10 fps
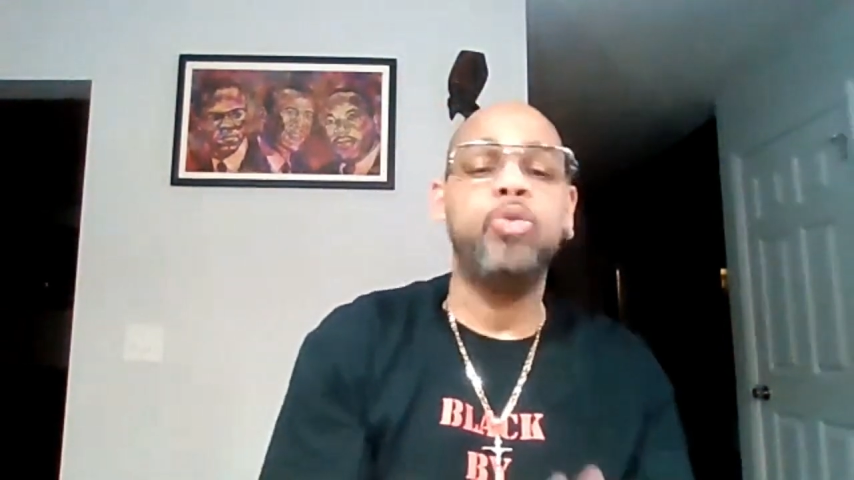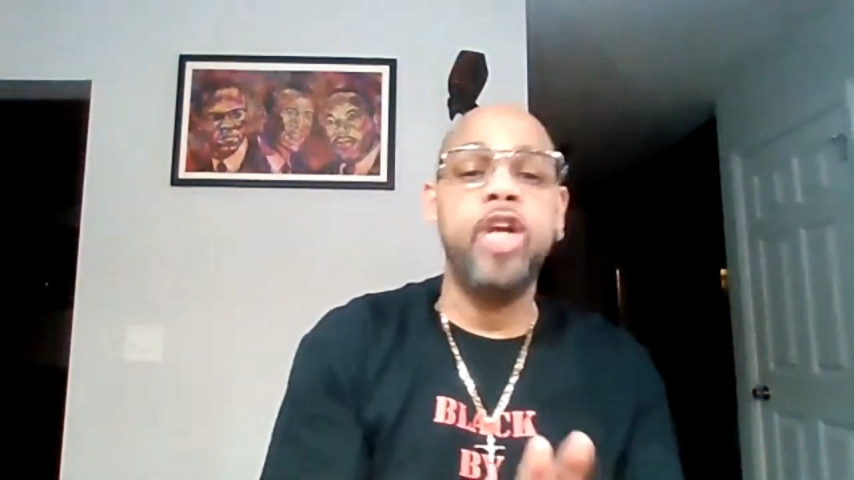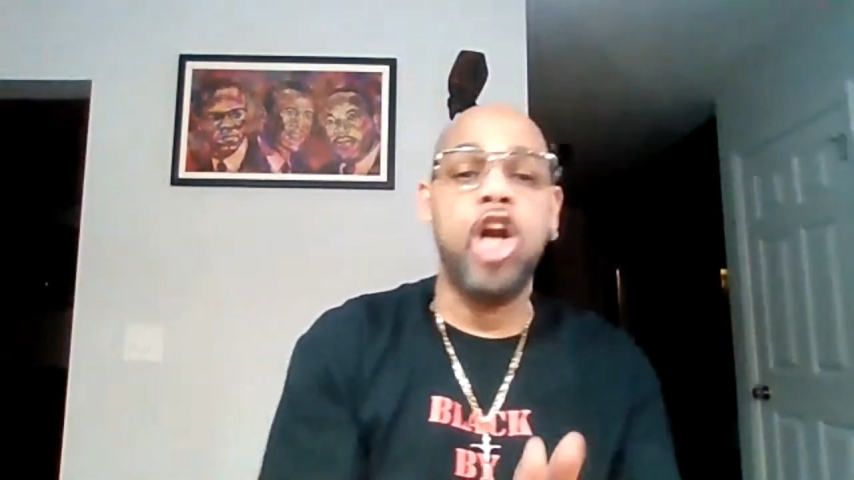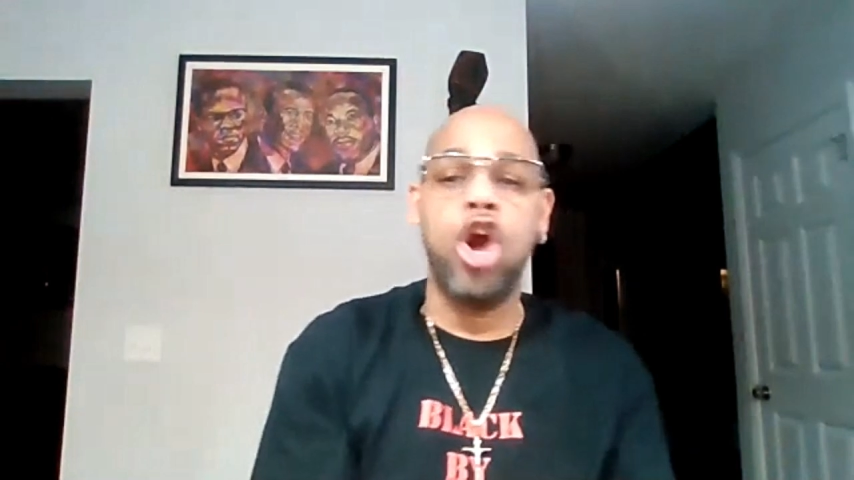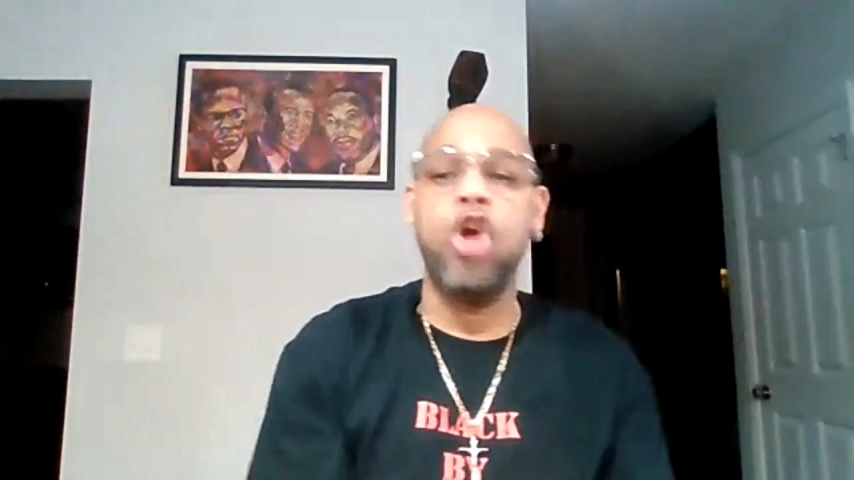
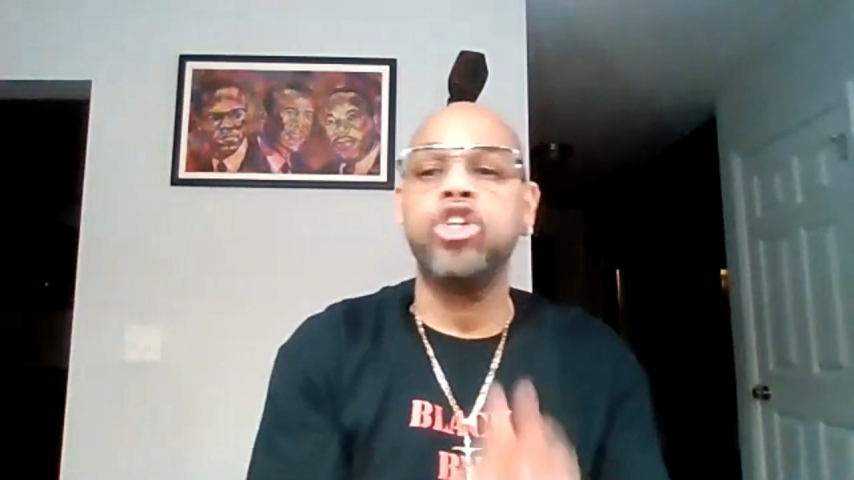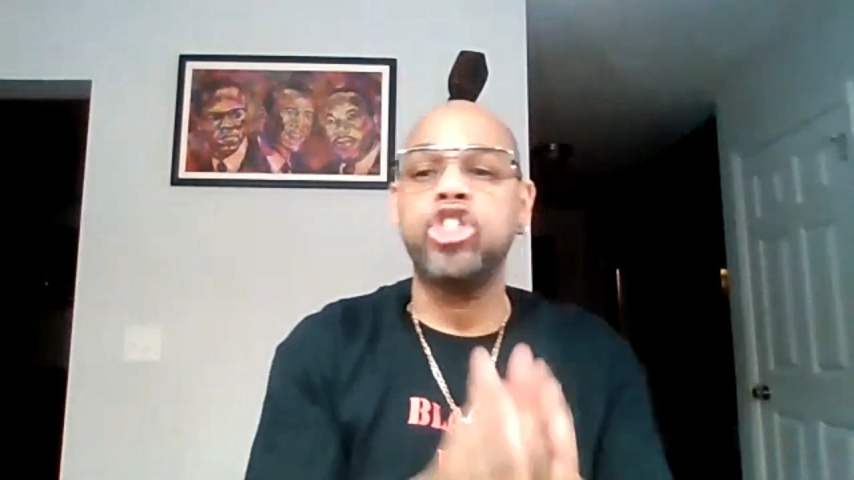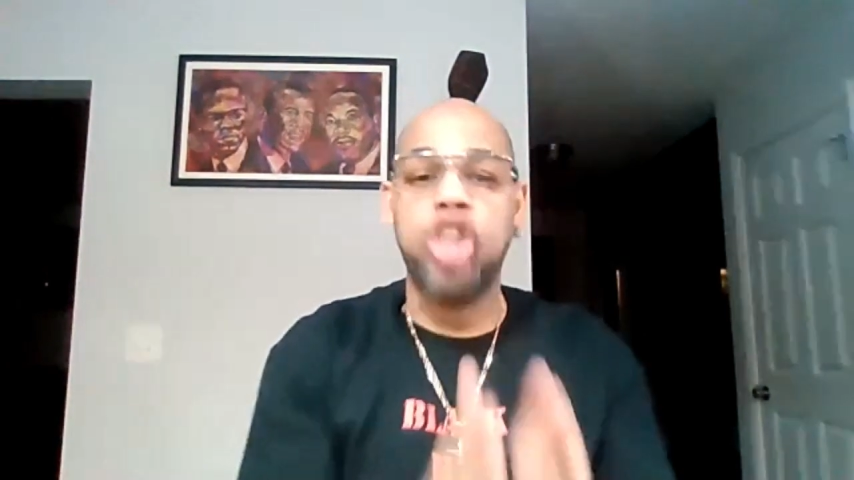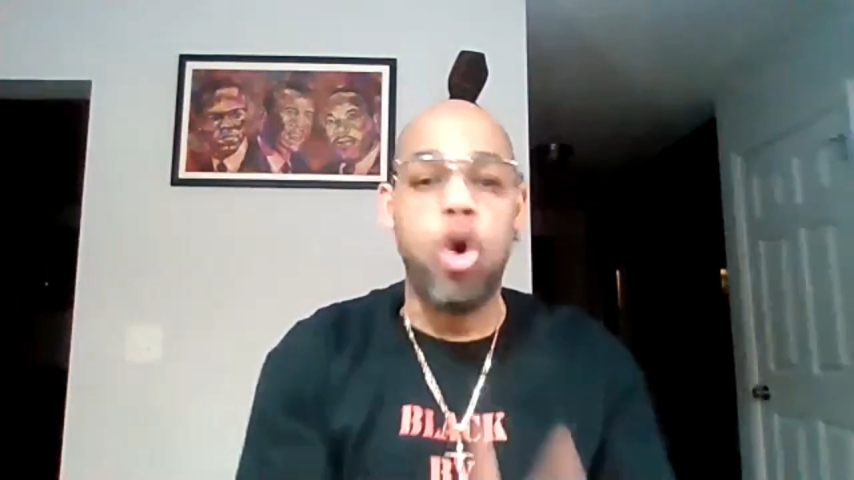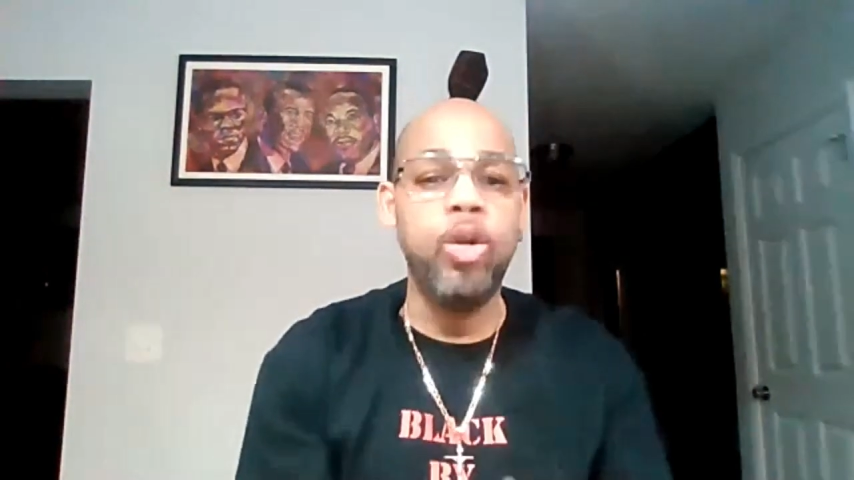we'd have heard
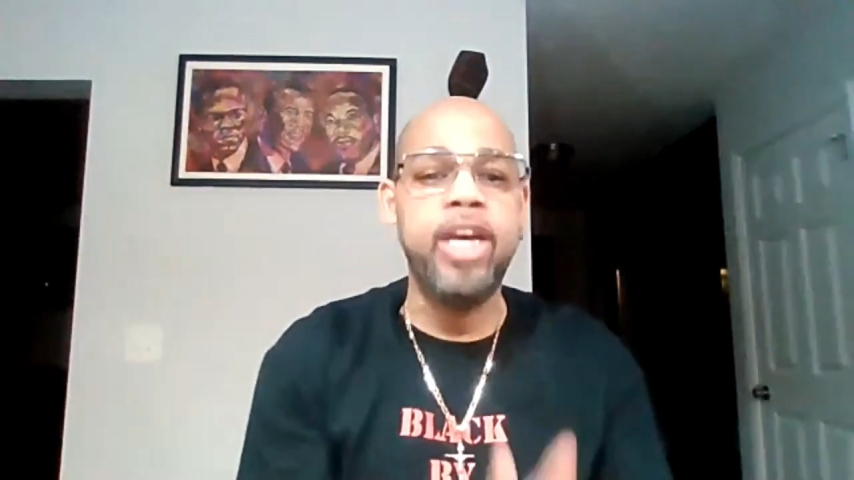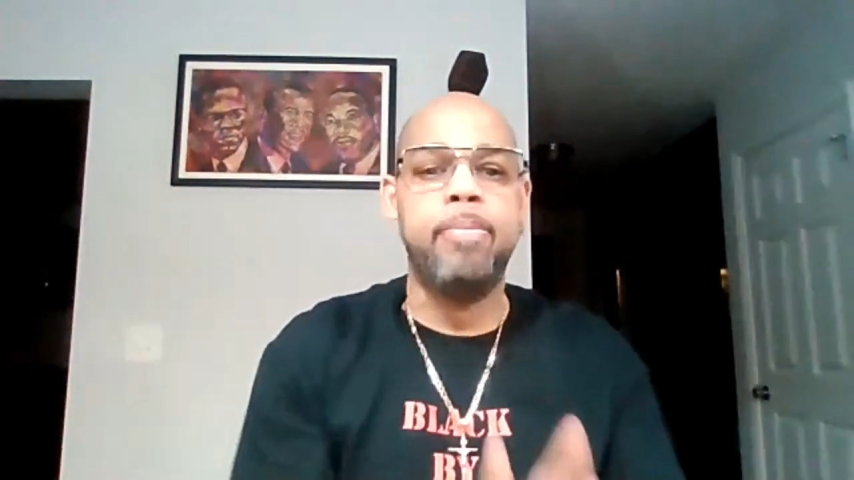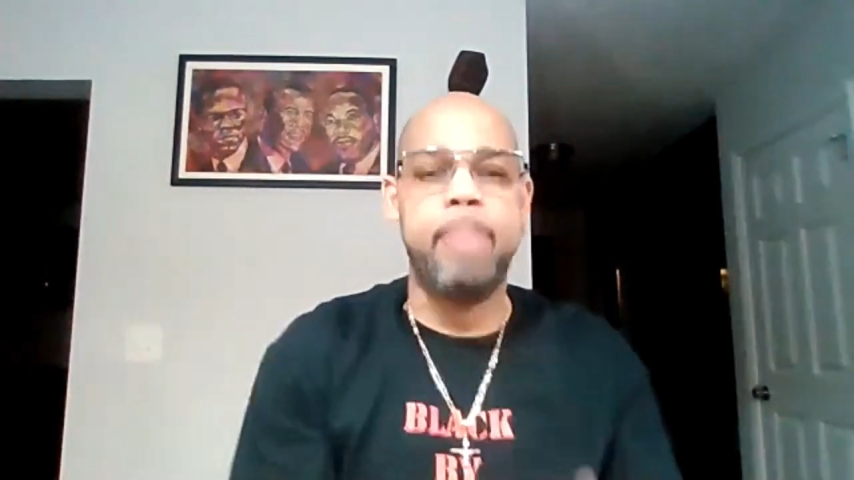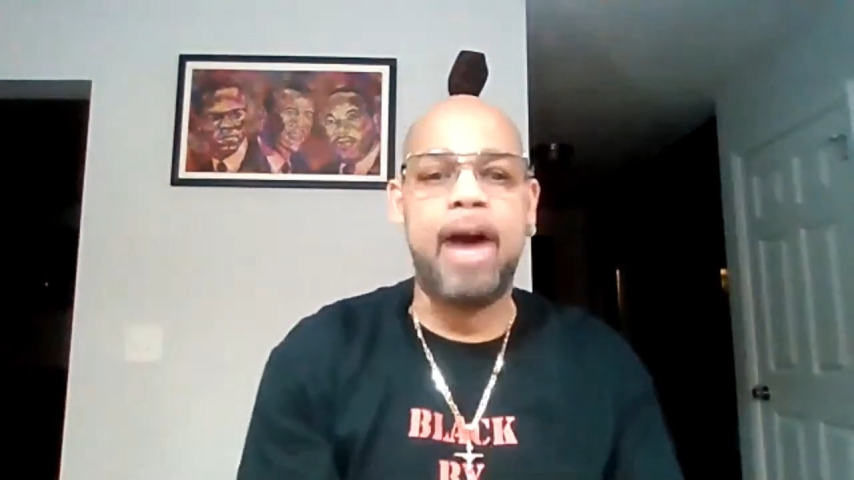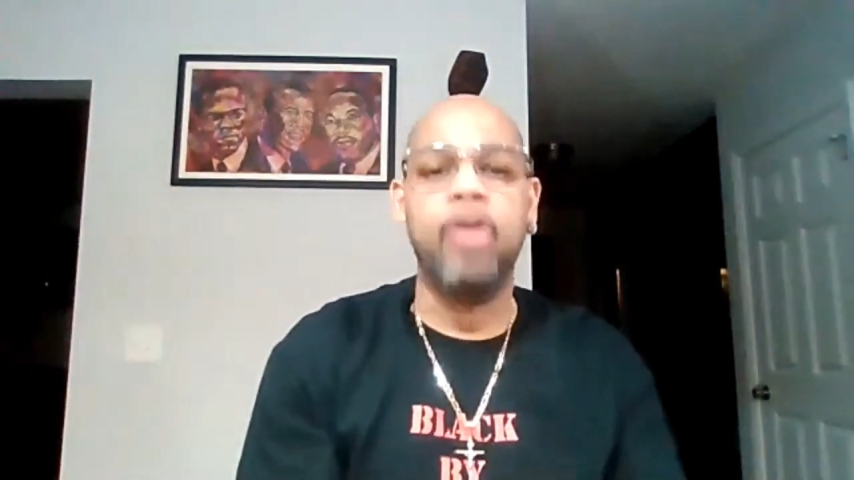solely
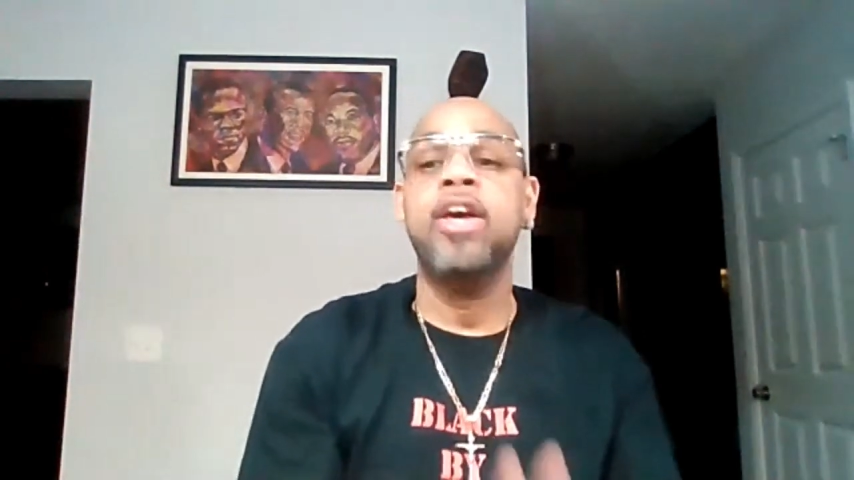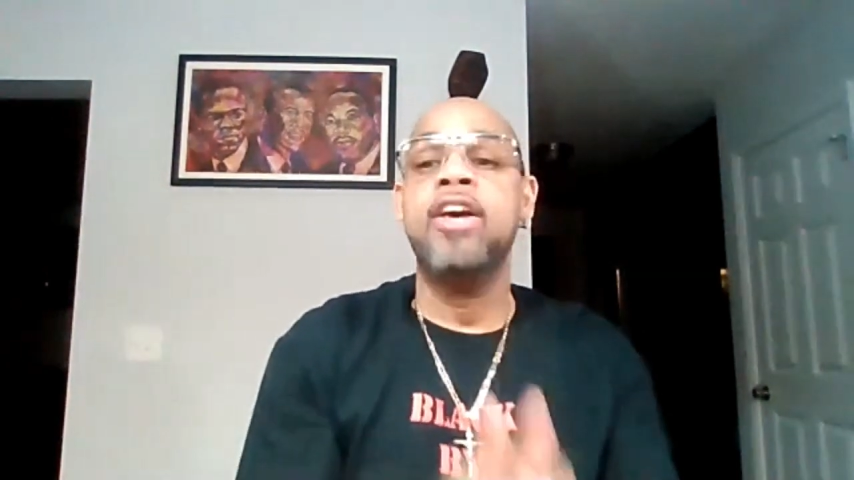about